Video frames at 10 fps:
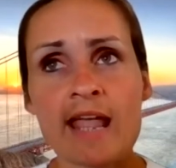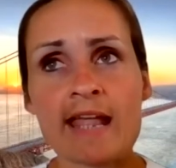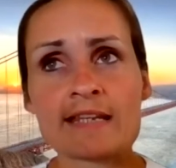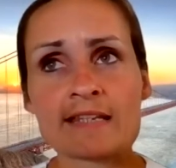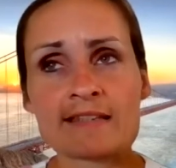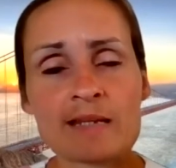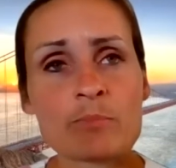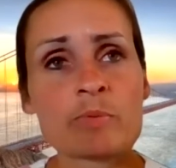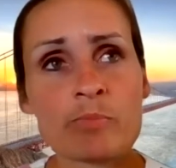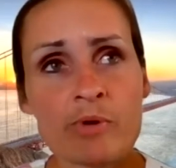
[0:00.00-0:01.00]
and
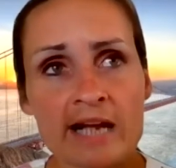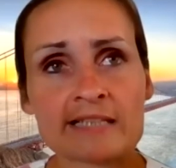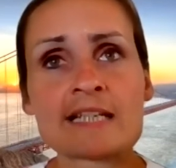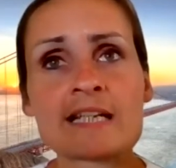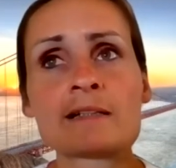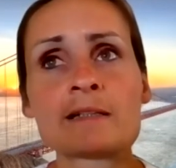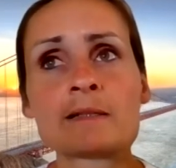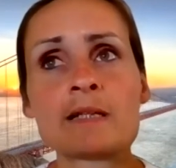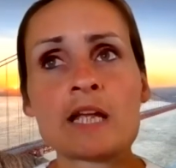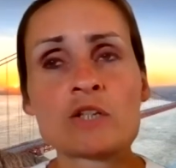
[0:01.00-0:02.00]
simple practical
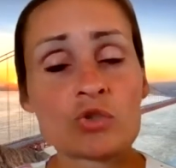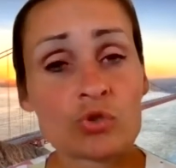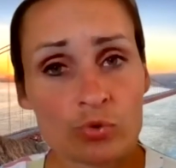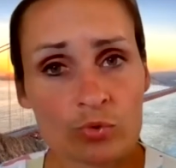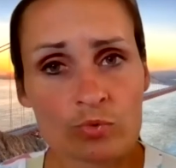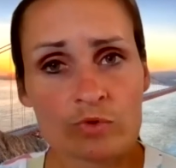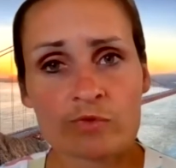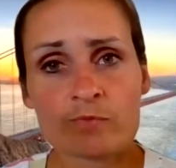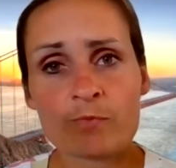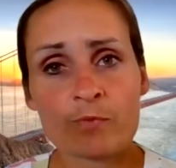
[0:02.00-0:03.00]

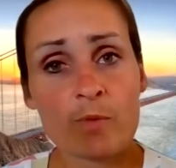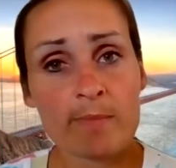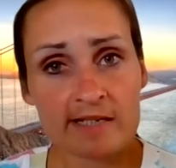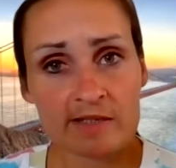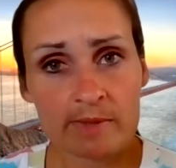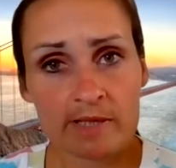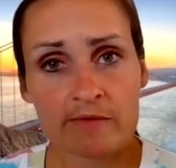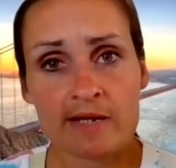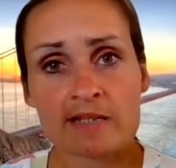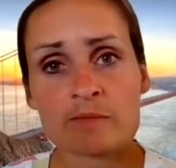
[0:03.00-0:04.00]
tools from
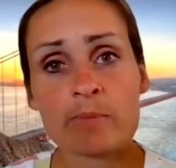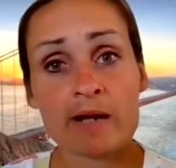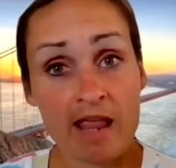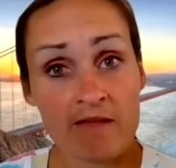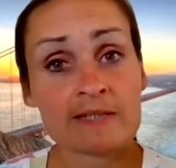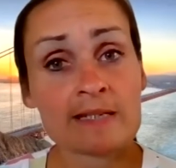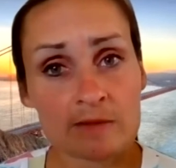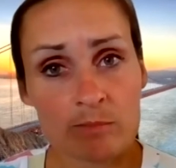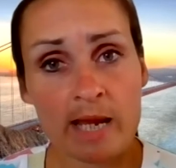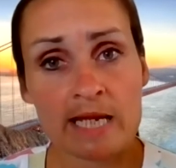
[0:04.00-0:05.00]
experience, but
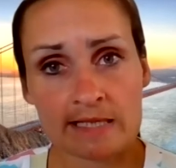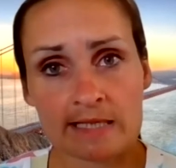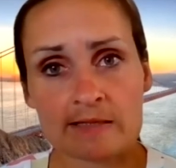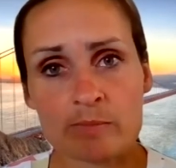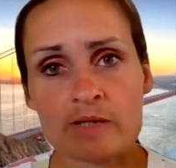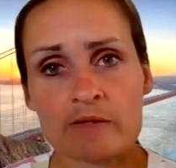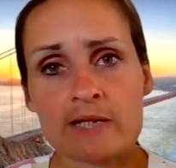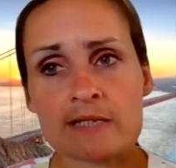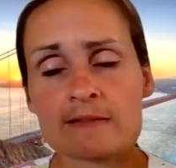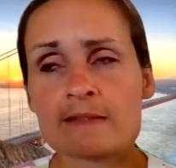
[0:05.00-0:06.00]
evidence-based
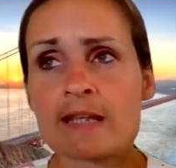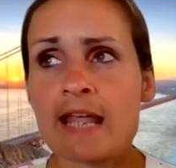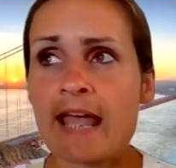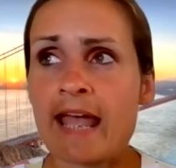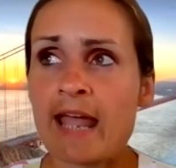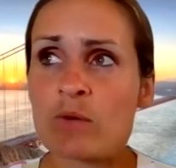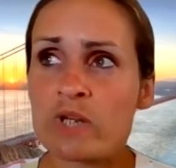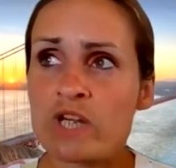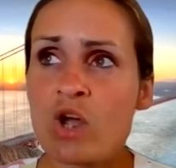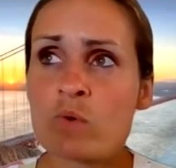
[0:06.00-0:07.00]
experience. And
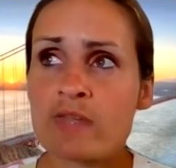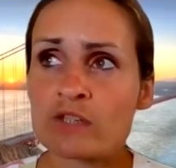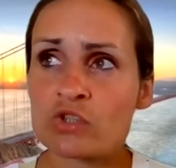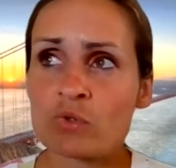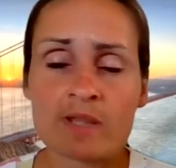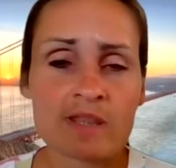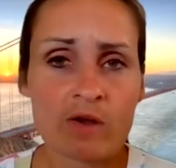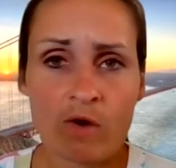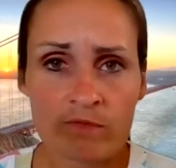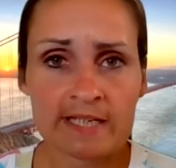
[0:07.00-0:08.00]
we know that during the
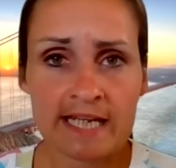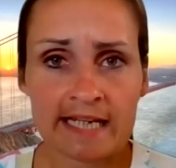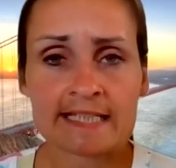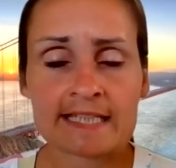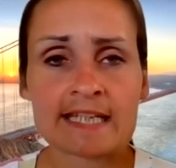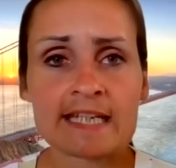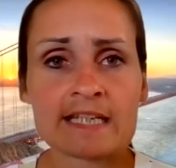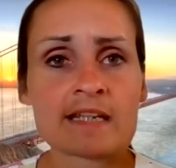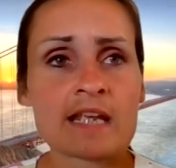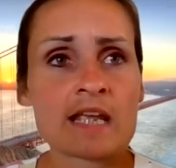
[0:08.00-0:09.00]
COVID-19